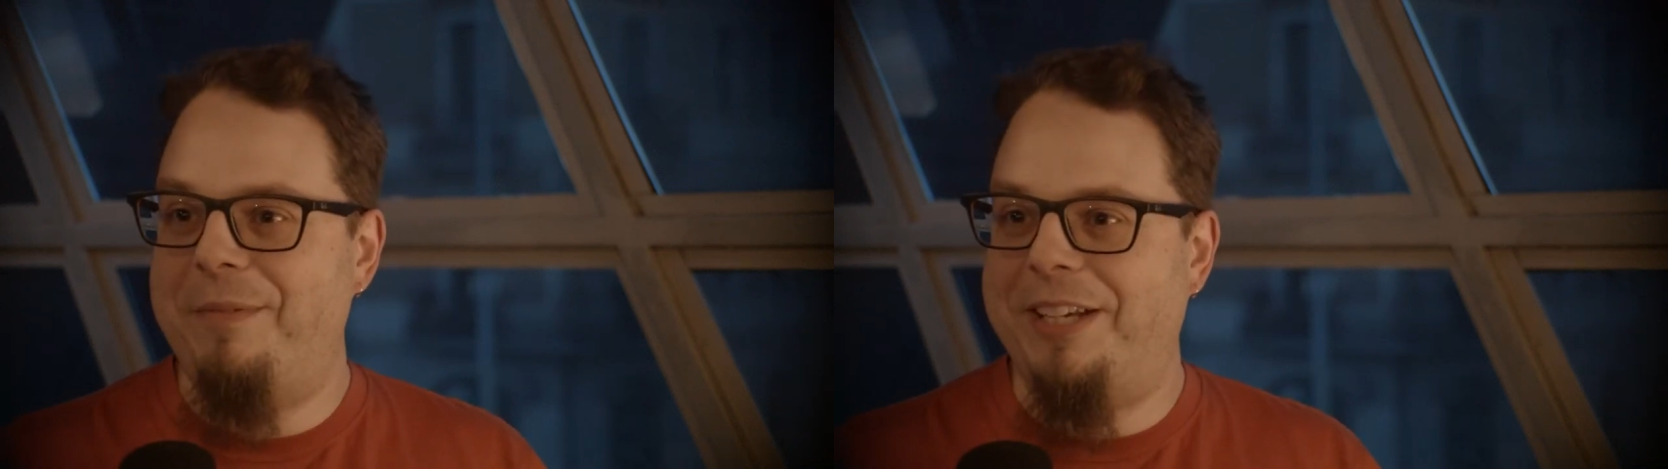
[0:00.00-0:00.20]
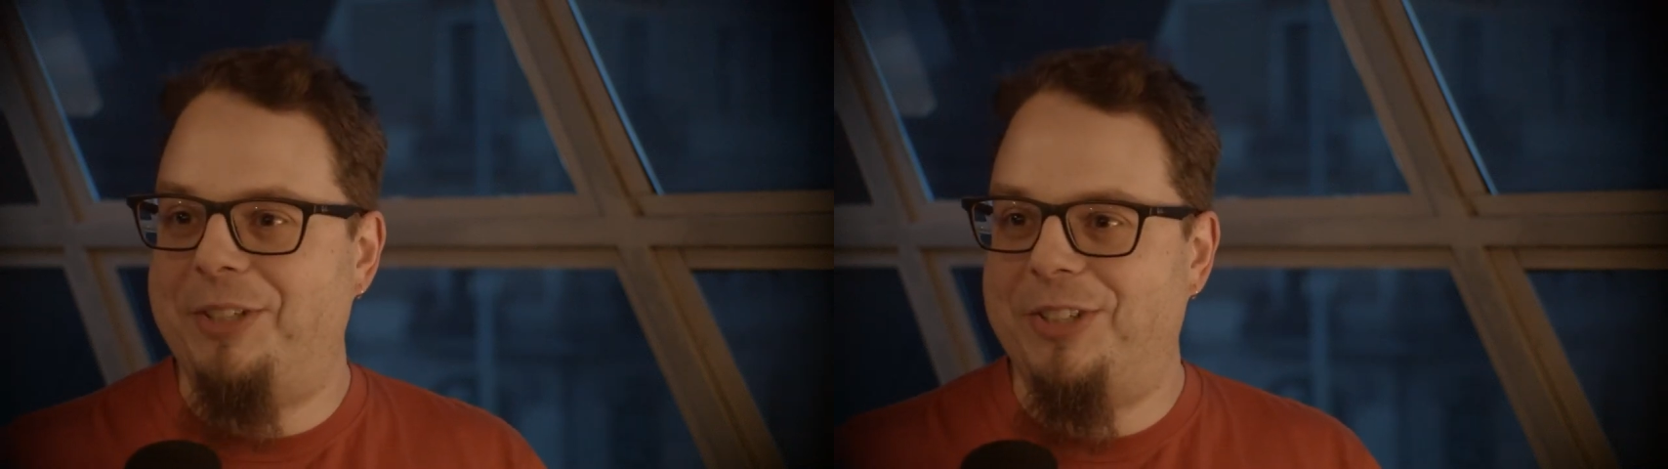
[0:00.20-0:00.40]

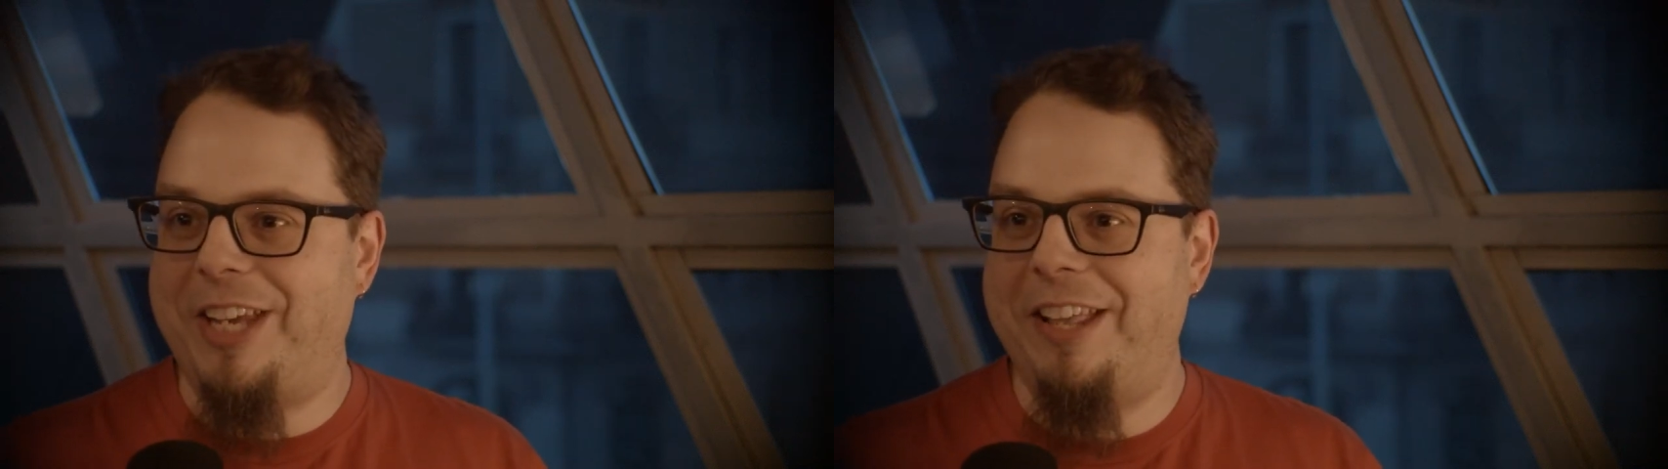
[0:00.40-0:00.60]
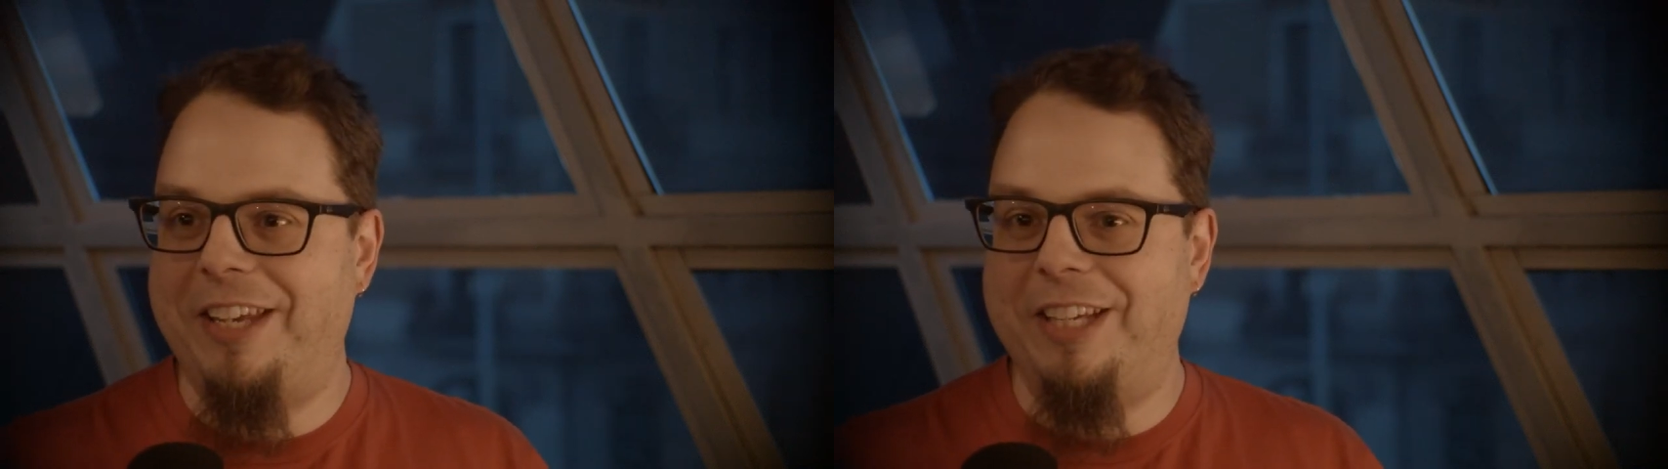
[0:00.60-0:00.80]
major
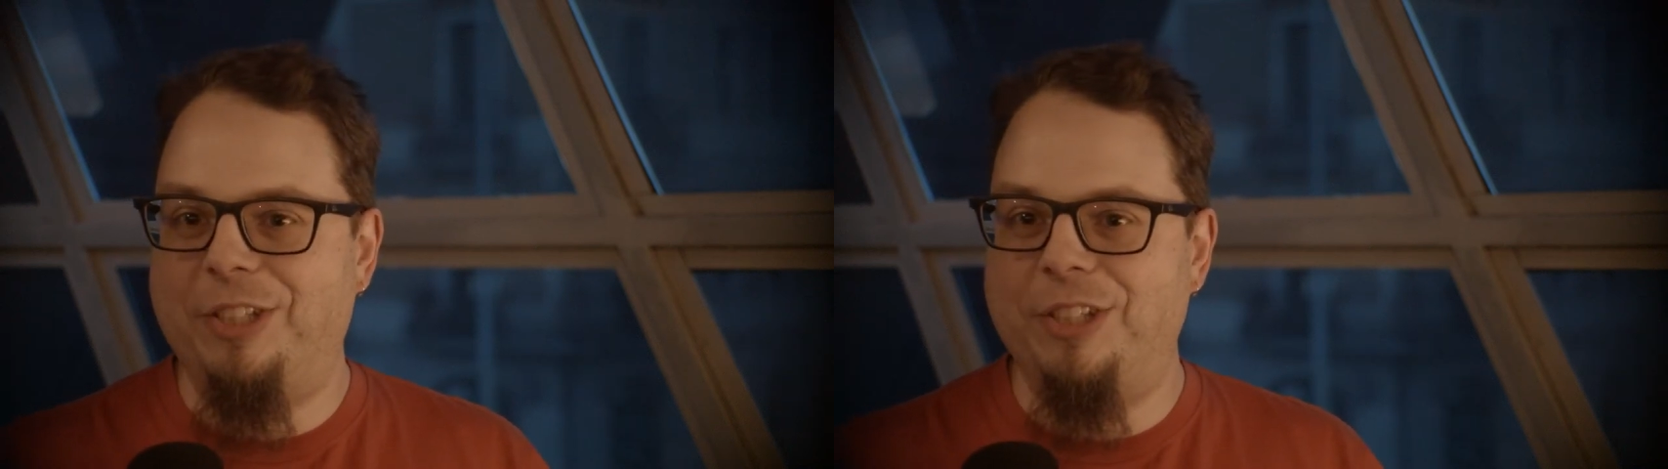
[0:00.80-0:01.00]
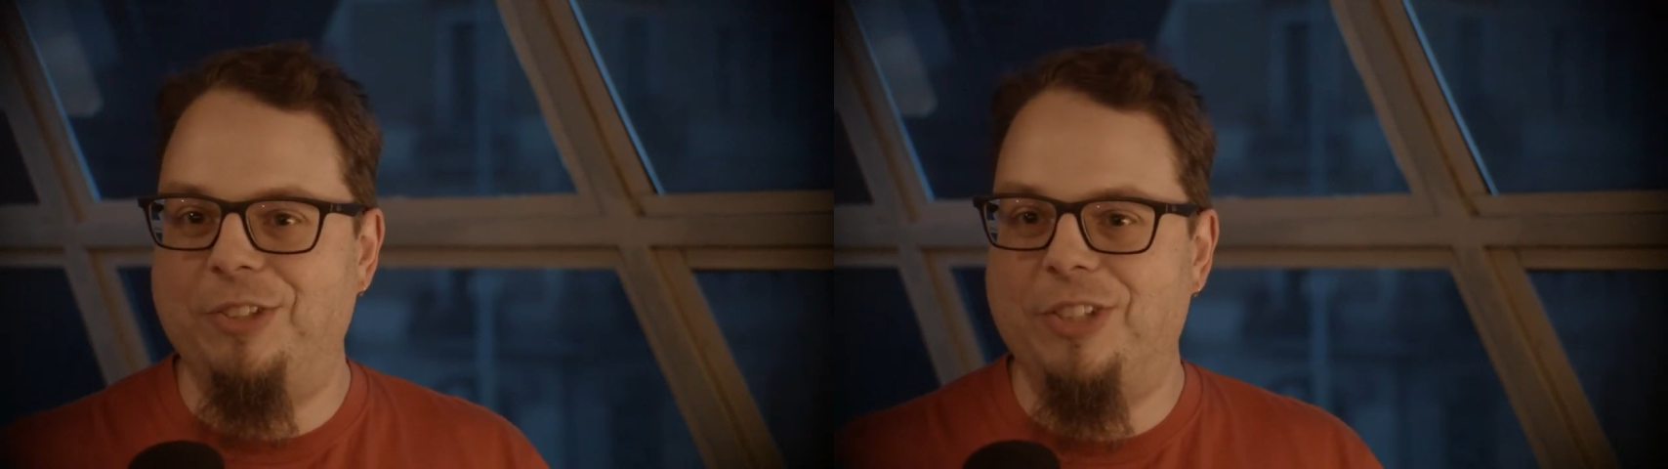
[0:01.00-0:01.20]
scaling
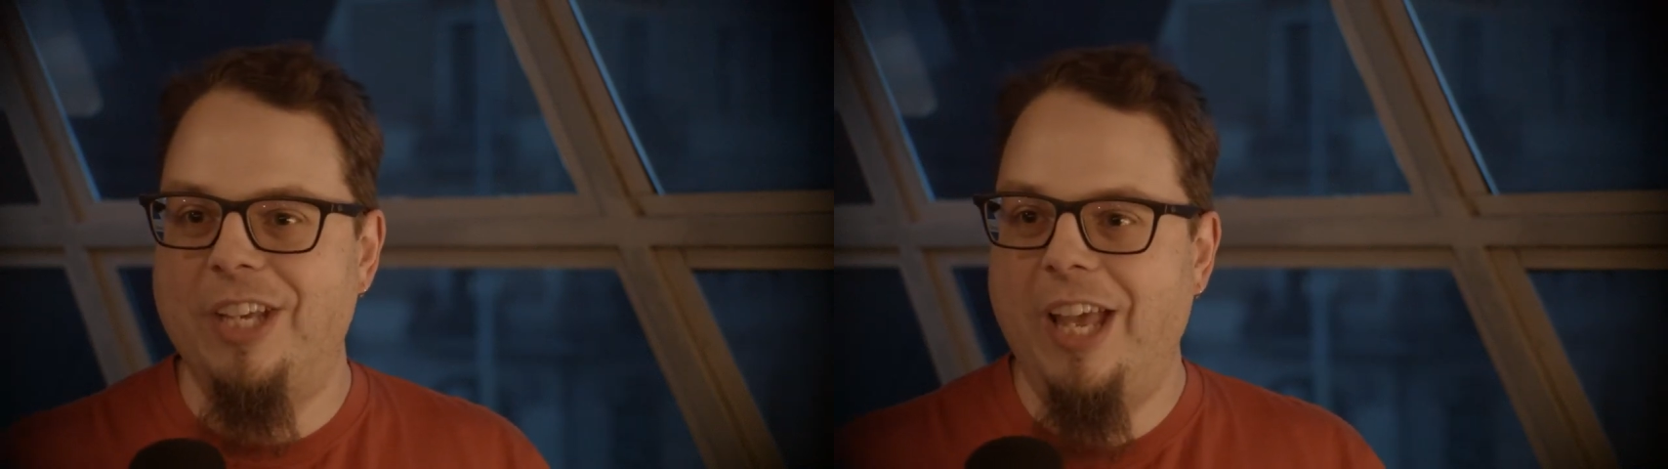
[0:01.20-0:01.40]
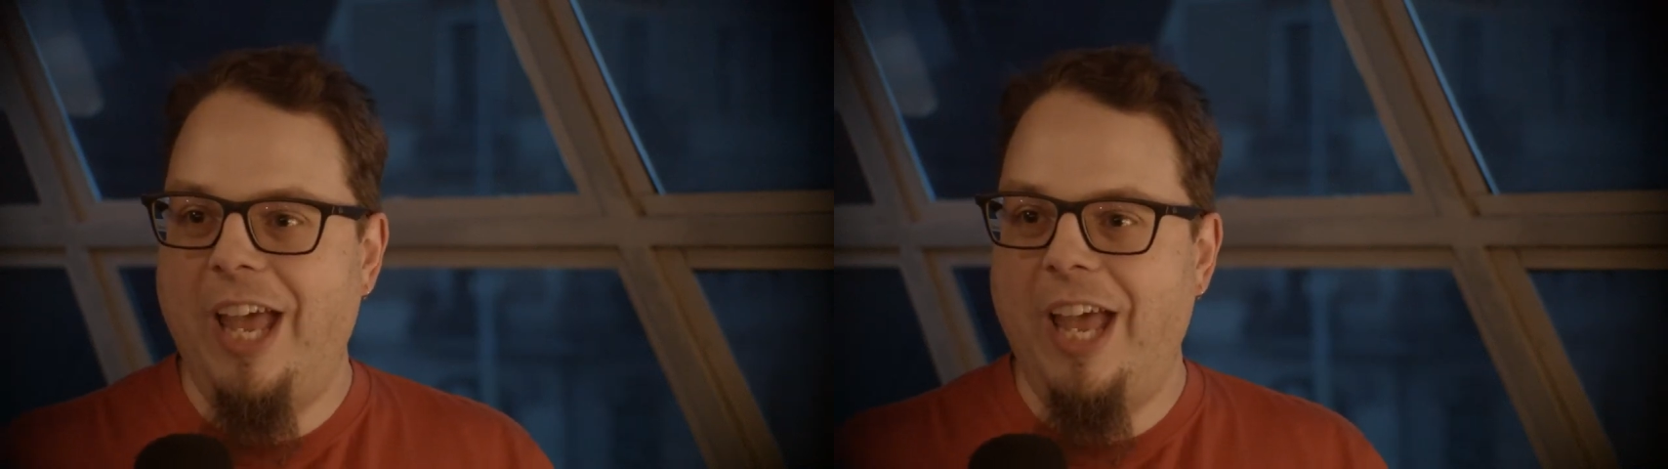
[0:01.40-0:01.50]
issues,